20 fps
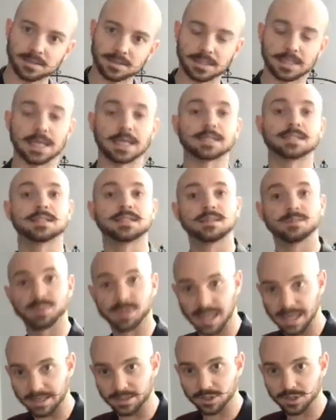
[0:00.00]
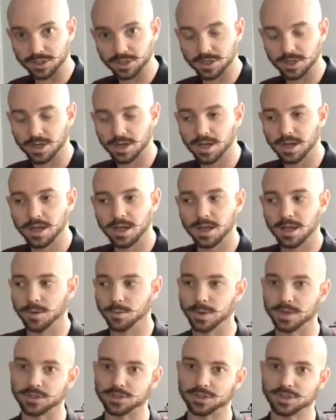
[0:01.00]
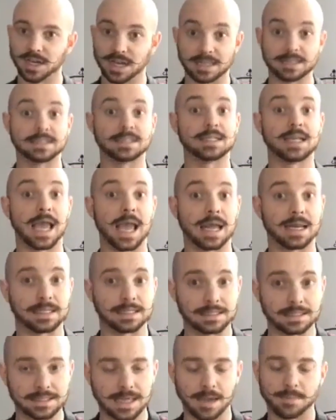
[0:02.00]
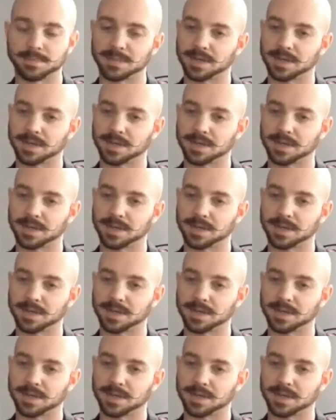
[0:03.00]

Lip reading: to get to the Pledge, which is an added step.